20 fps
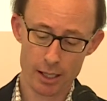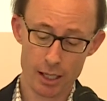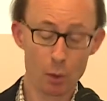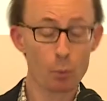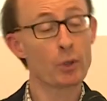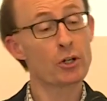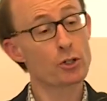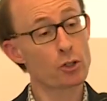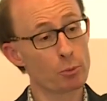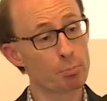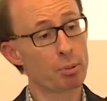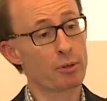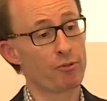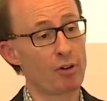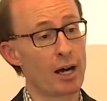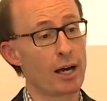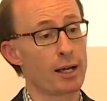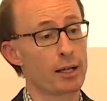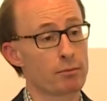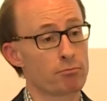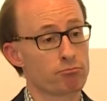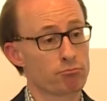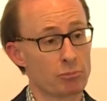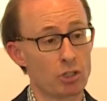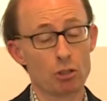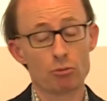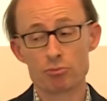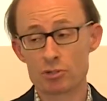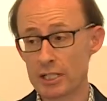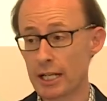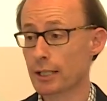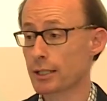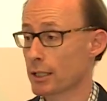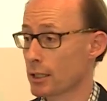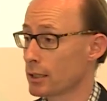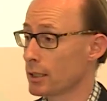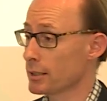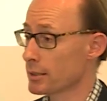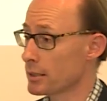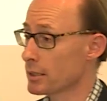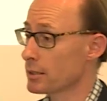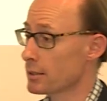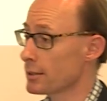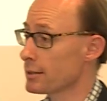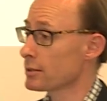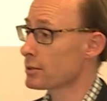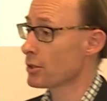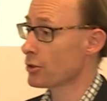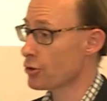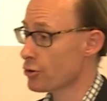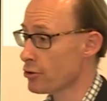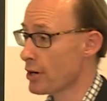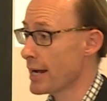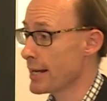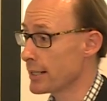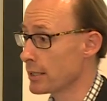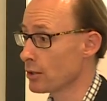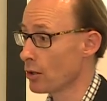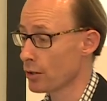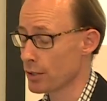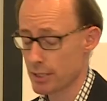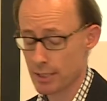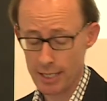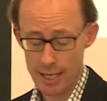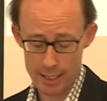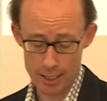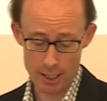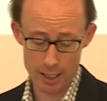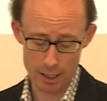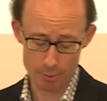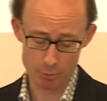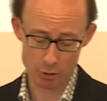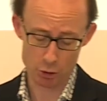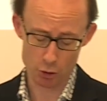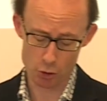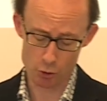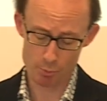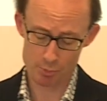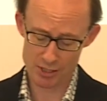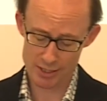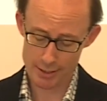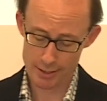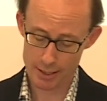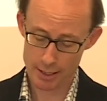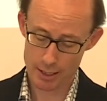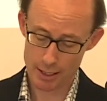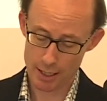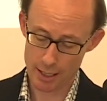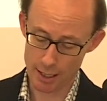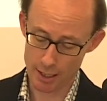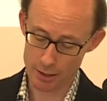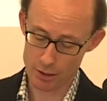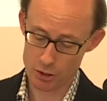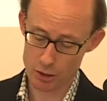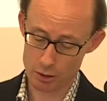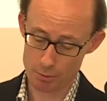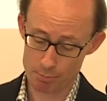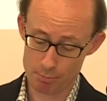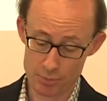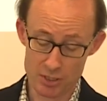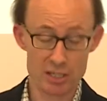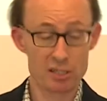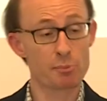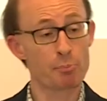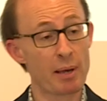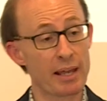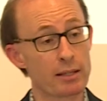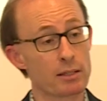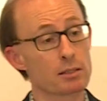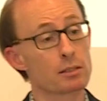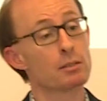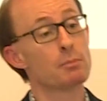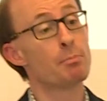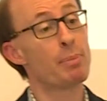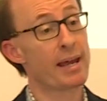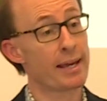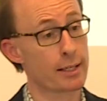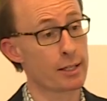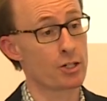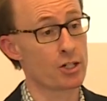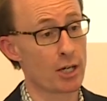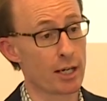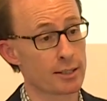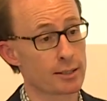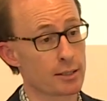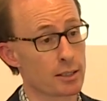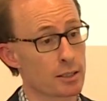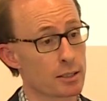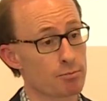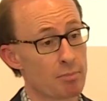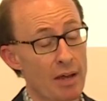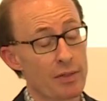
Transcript: we should provide, technical assistance to train non-state armed groups to dispense better justice?